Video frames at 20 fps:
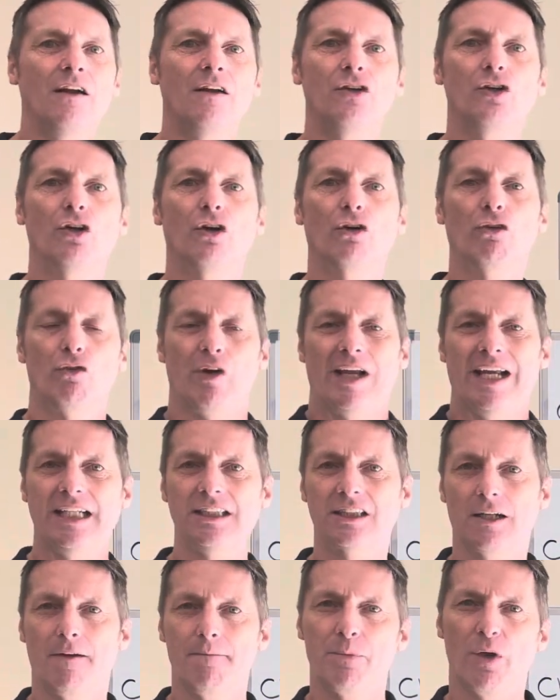your
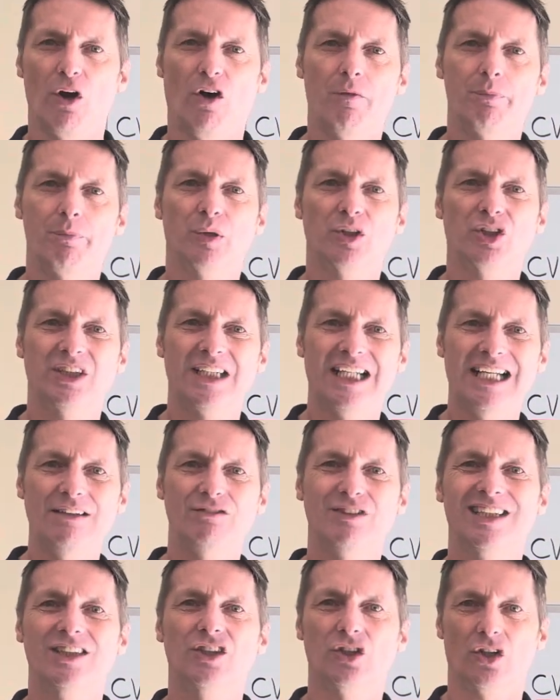rate of
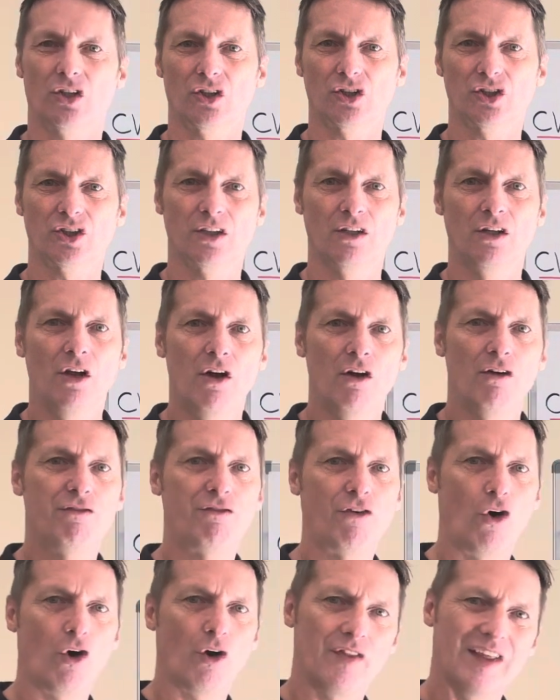perceived exertion
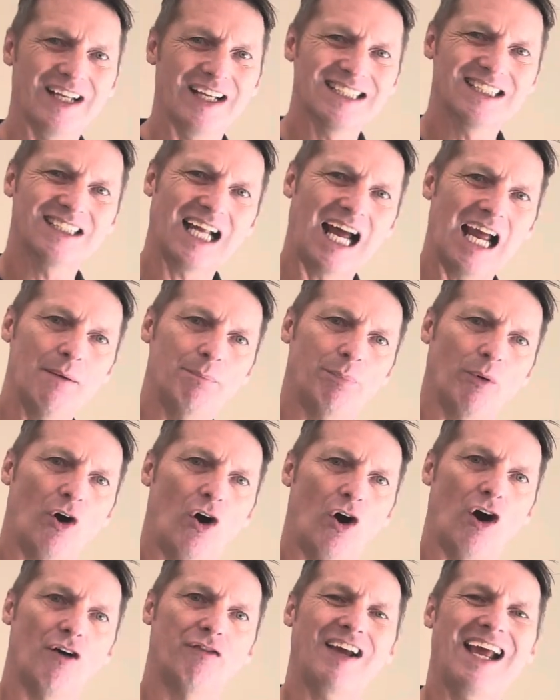for this type
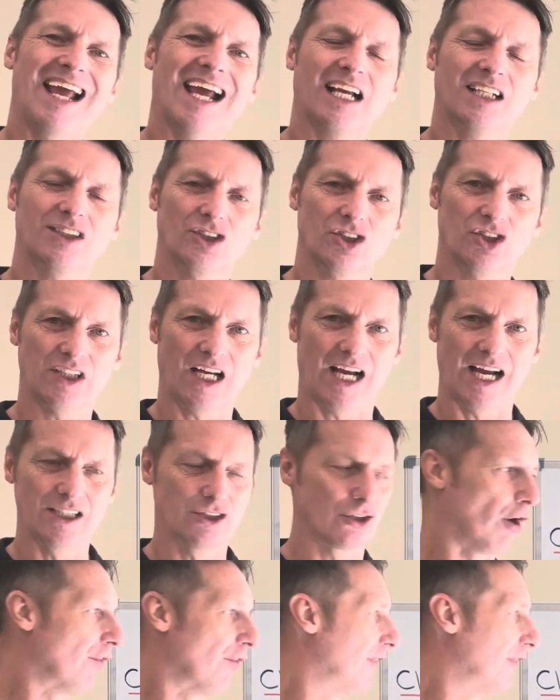of exercise or